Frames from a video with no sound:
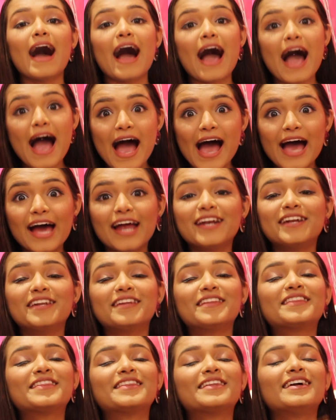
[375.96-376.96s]

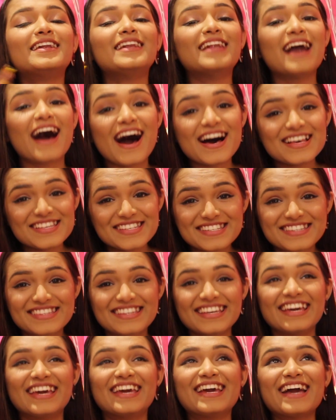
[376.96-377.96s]
And the last
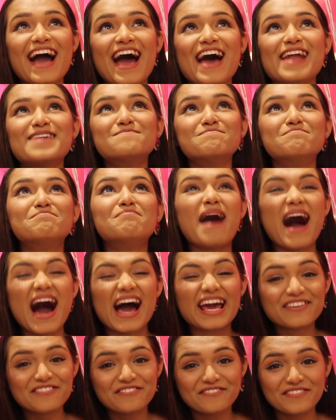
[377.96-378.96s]
thing, and
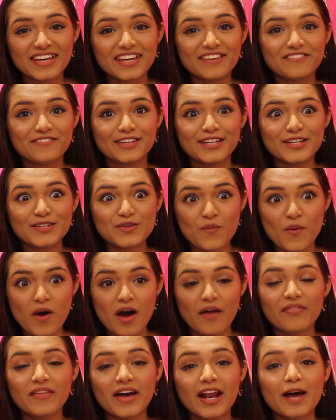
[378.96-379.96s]
my favorite
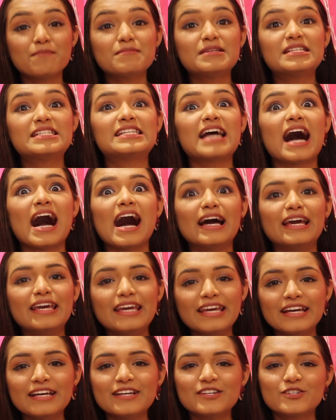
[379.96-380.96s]
one that I'm
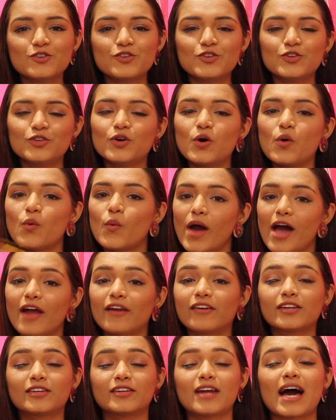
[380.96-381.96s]
dying to, you know,
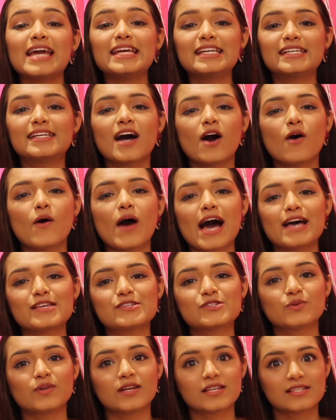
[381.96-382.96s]
wear right now
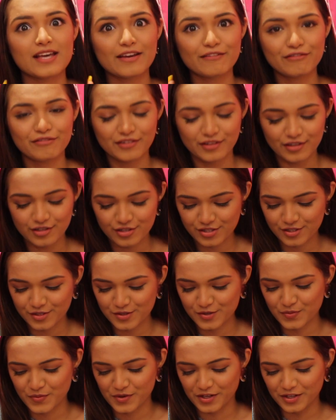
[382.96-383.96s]
as soon as I finish
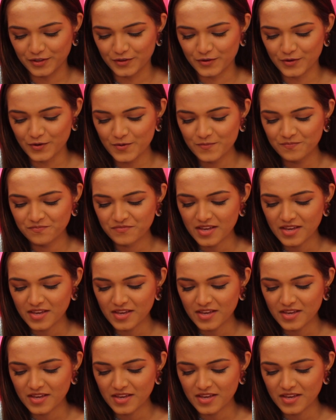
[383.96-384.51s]
this video,